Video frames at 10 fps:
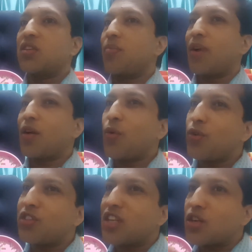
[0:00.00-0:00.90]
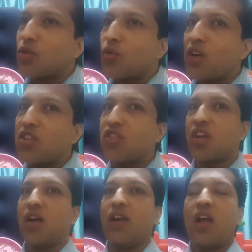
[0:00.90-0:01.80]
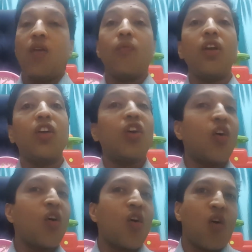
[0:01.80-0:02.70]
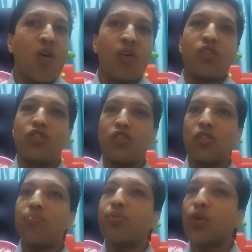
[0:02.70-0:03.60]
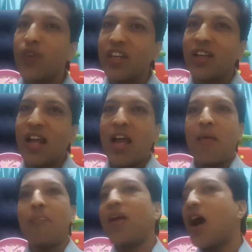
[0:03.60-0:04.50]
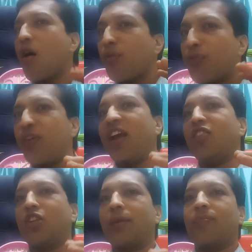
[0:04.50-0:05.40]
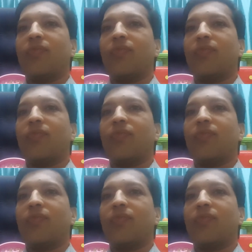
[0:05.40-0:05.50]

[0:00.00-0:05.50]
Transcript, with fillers: someone who is that truly shared, will go on to prove it. May our faith